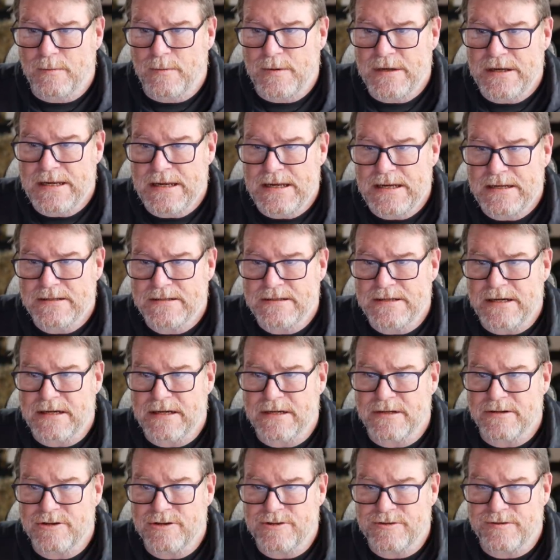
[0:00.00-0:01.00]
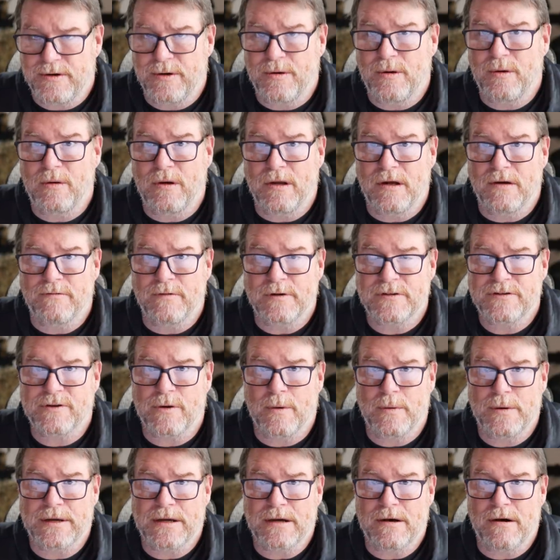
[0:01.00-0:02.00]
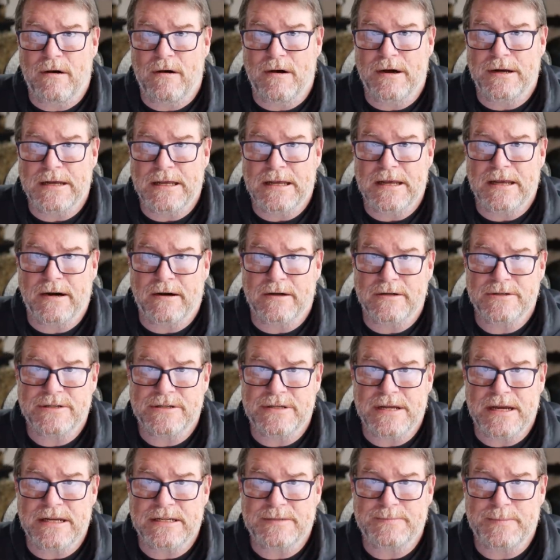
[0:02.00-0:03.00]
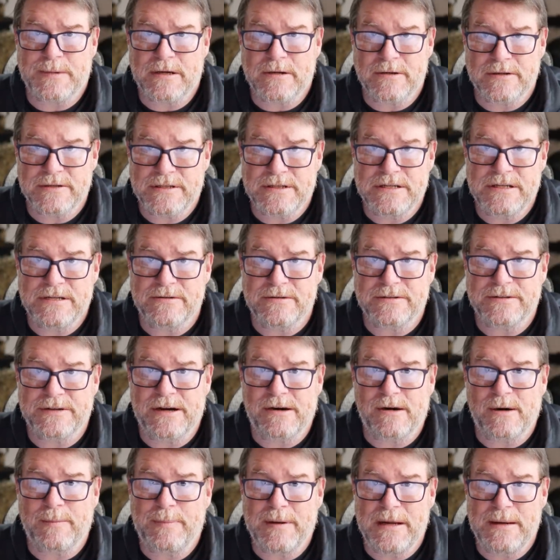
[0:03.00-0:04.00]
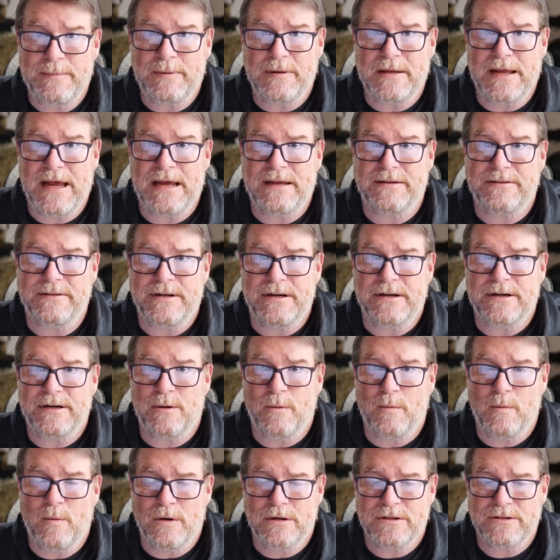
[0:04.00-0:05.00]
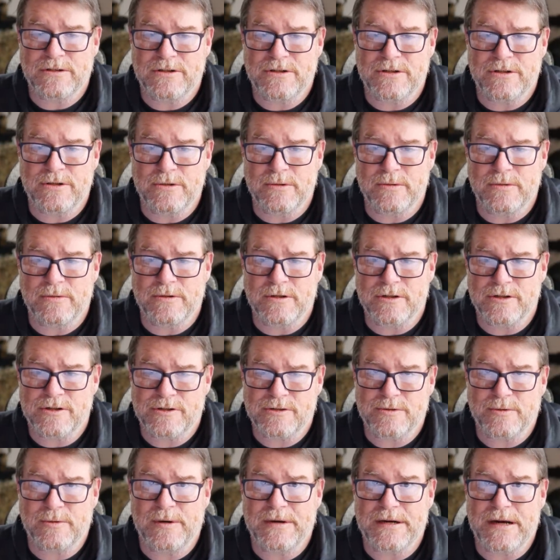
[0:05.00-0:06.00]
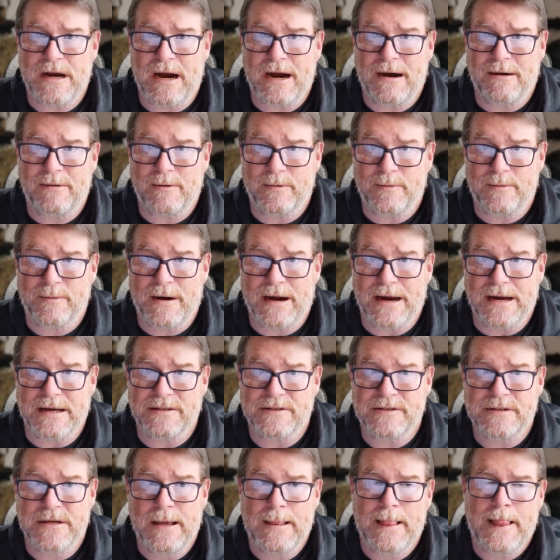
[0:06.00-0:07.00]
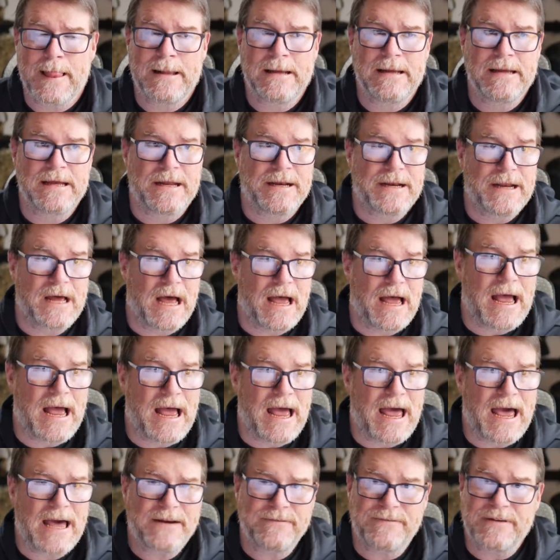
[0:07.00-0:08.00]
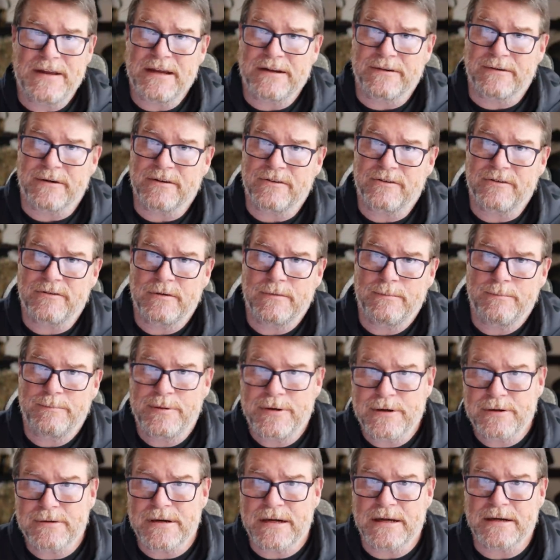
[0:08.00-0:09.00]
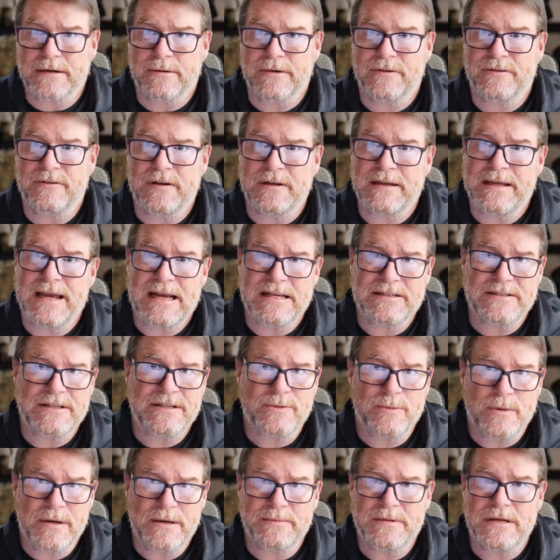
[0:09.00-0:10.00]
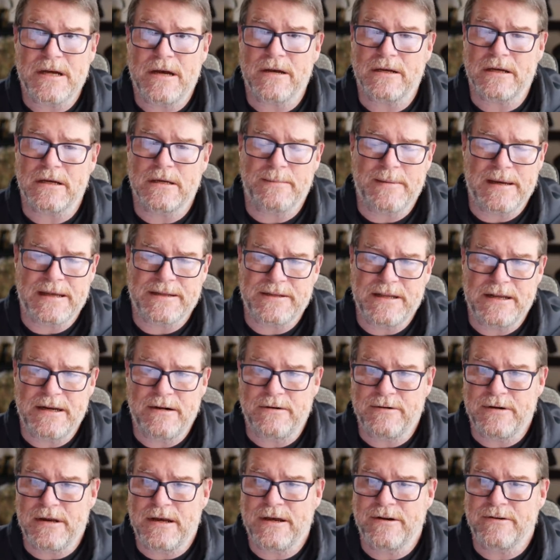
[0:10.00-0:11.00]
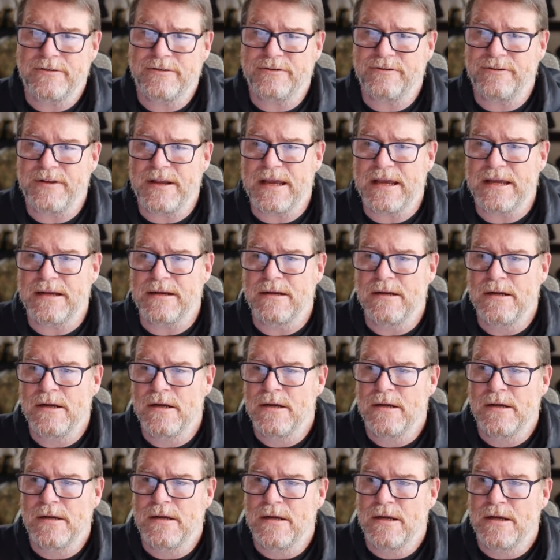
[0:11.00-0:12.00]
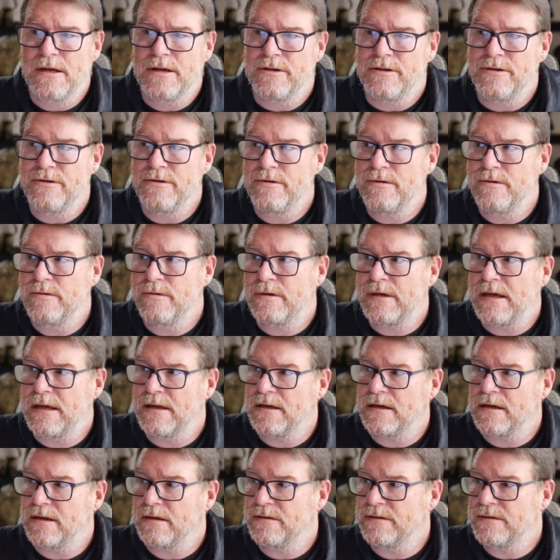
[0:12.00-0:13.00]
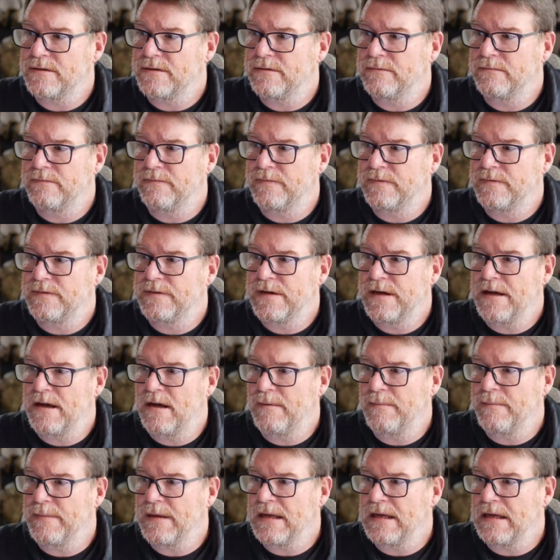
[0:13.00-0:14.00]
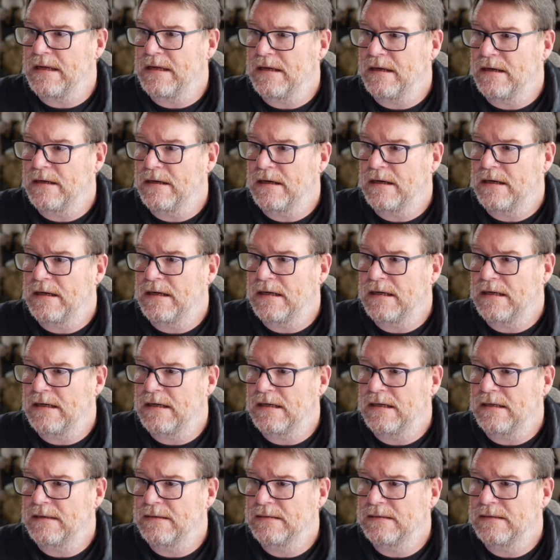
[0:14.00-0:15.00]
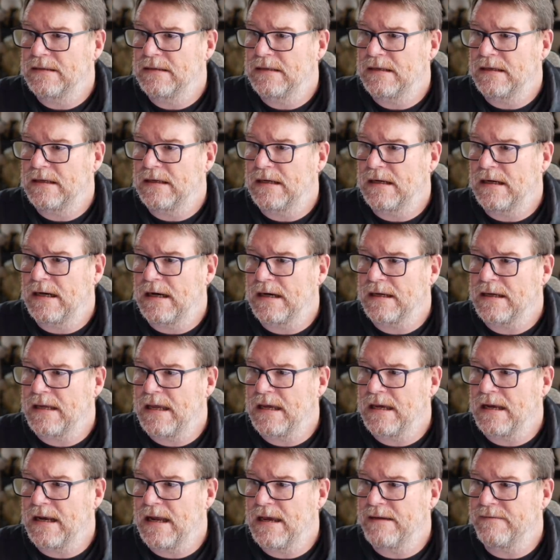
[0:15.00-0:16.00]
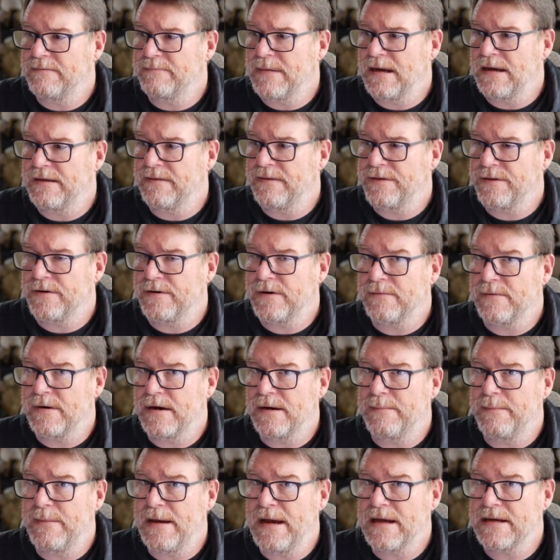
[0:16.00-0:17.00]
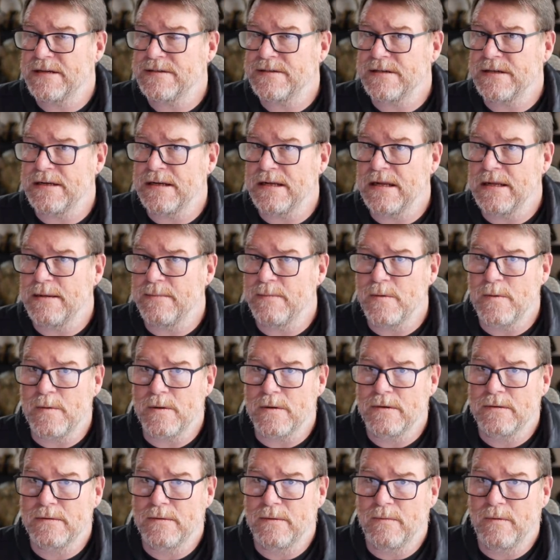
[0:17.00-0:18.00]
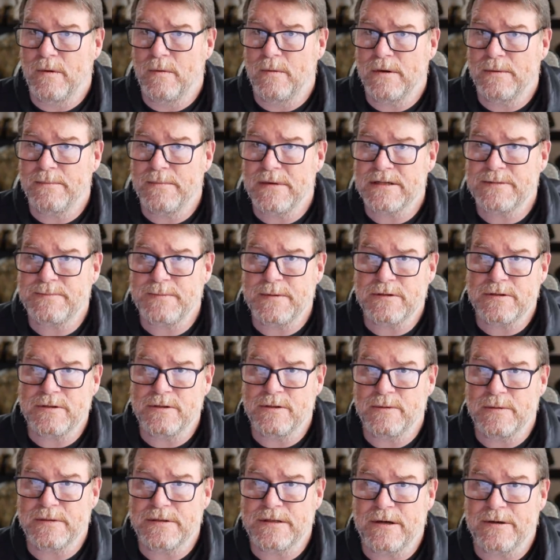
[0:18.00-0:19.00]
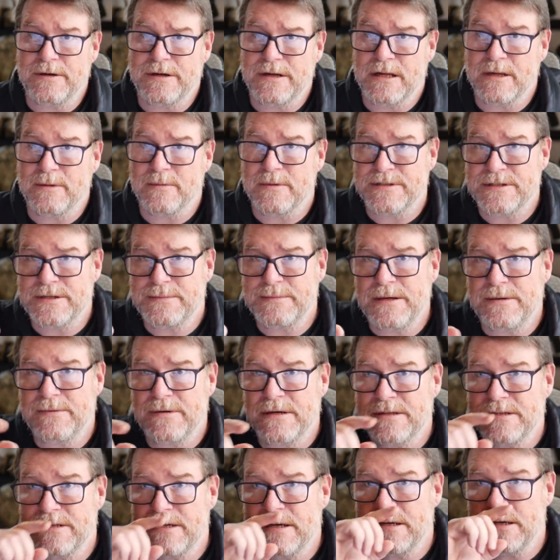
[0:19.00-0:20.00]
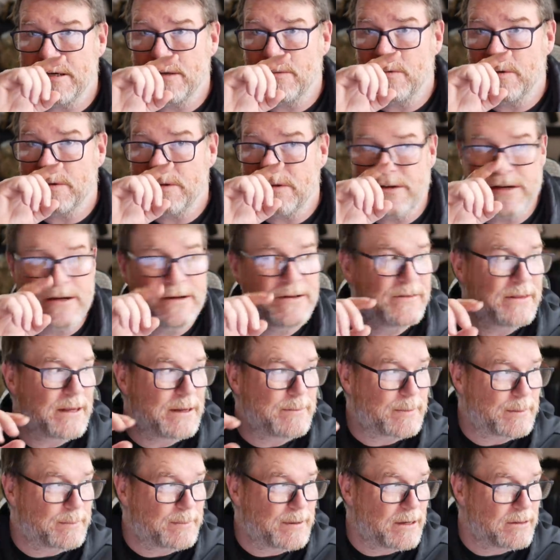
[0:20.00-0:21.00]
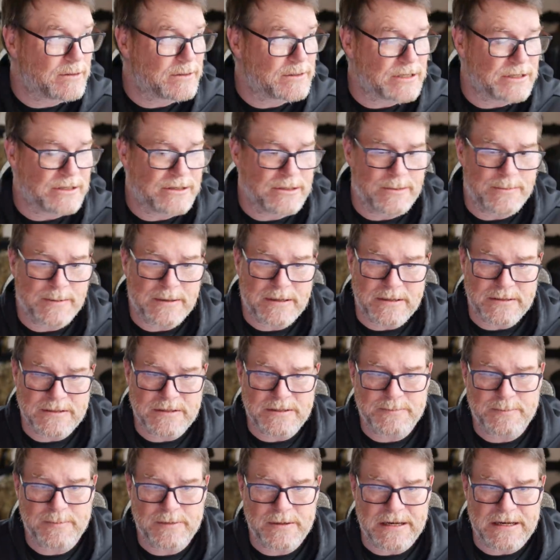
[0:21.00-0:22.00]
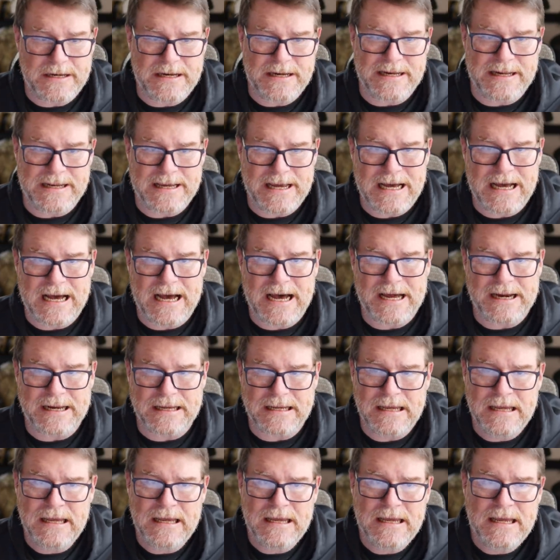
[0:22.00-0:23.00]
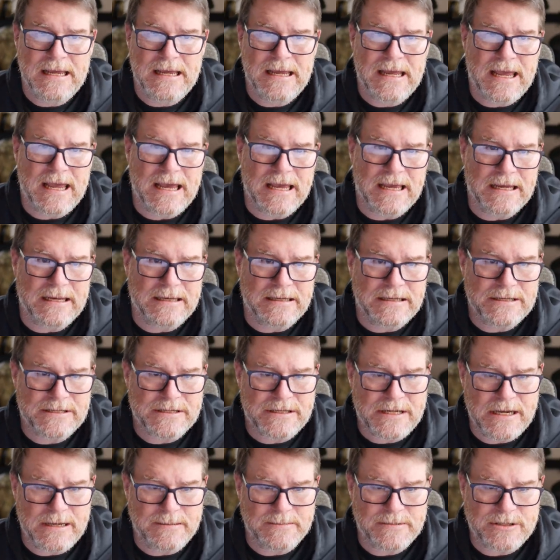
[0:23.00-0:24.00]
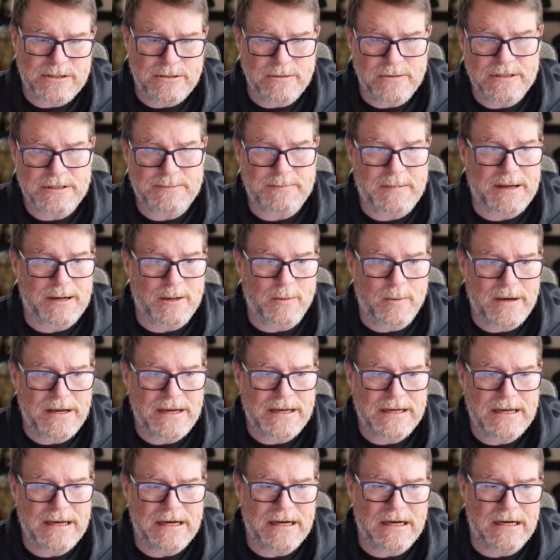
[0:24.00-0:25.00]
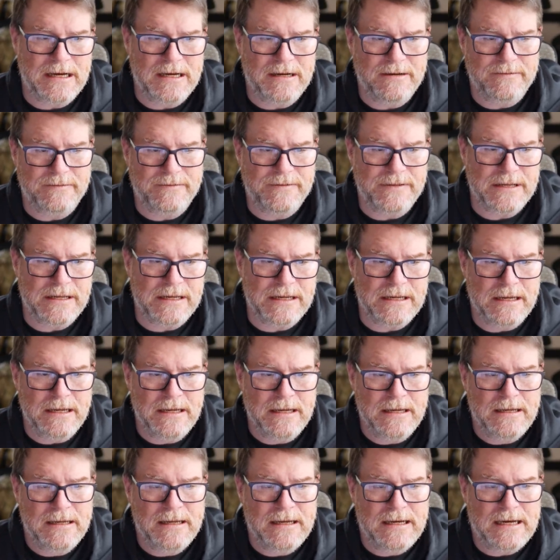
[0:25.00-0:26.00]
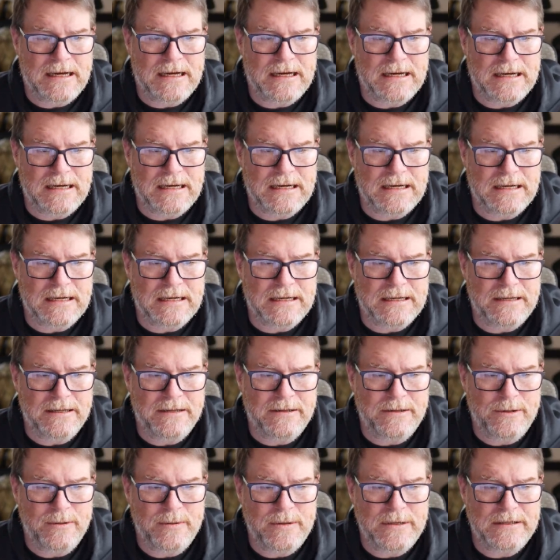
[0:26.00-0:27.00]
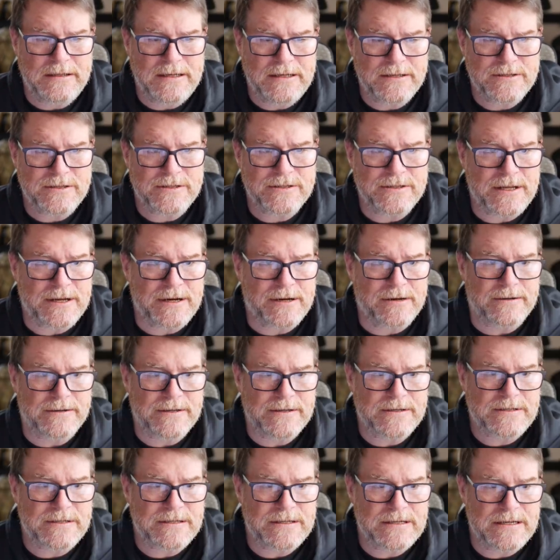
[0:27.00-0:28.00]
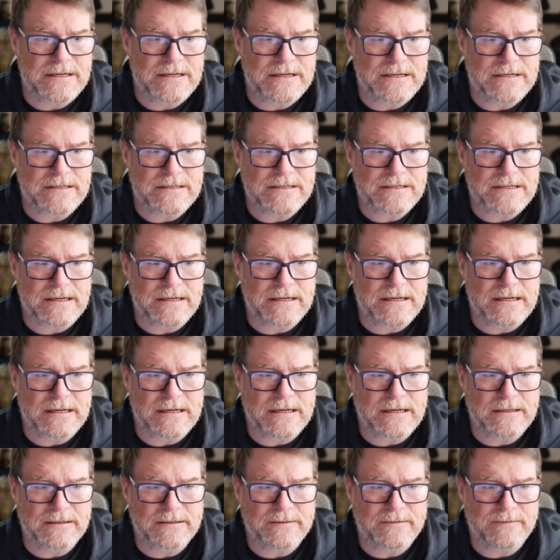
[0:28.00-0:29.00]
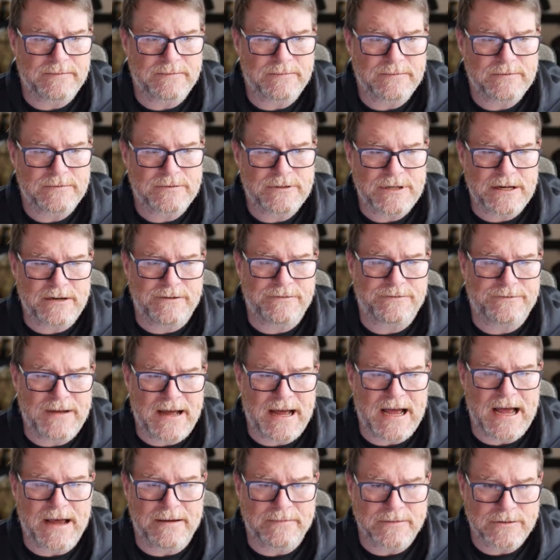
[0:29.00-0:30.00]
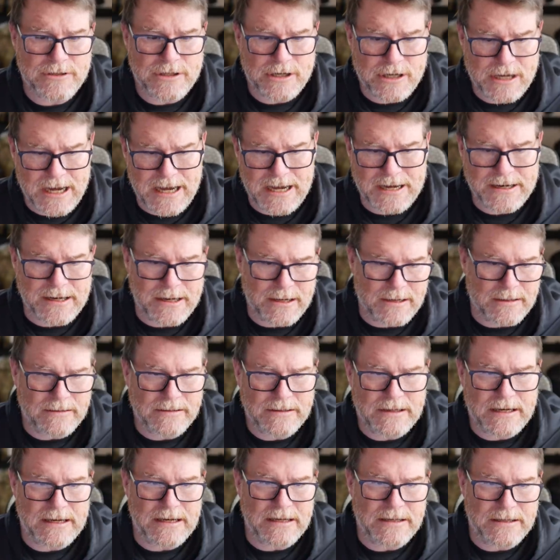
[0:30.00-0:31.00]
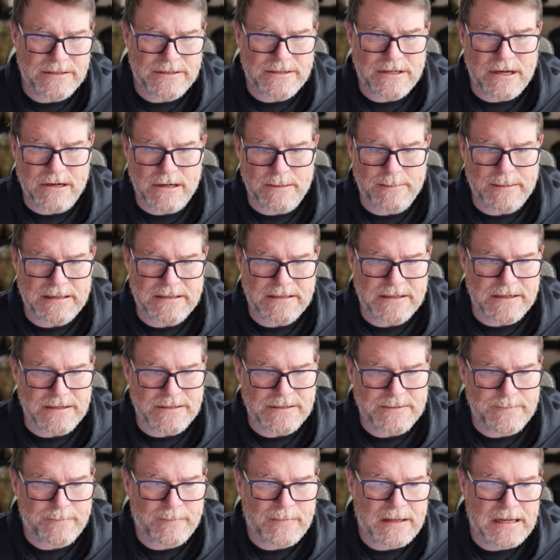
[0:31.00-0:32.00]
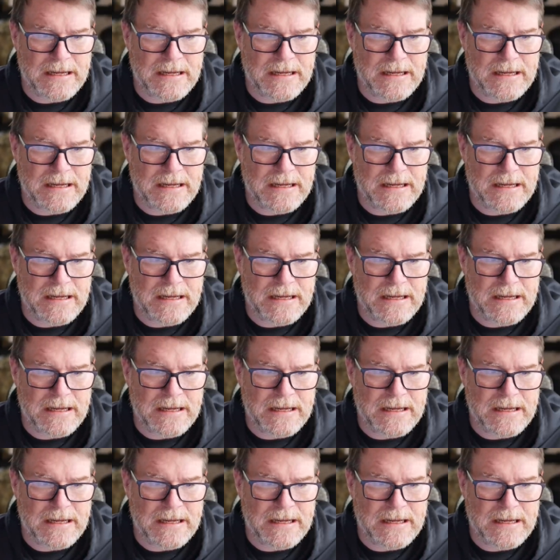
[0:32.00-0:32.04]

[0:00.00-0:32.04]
We need to take control of what's going on in our states because there are people out there that want to destroy our rights out of ignorance, pure ignorance. And guys, that's what I'm talking about. They don't understand. You can tell me I can't have my 30-round magazine anymore. Well, what am I supposed to do with all the other ones? I'm getting ready to tell you what they propose to do because it's pretty idiotic. And this comes to us by the way of the Illinois legislator. This is Channel 5 in Chicago. Okay, let's talk about this.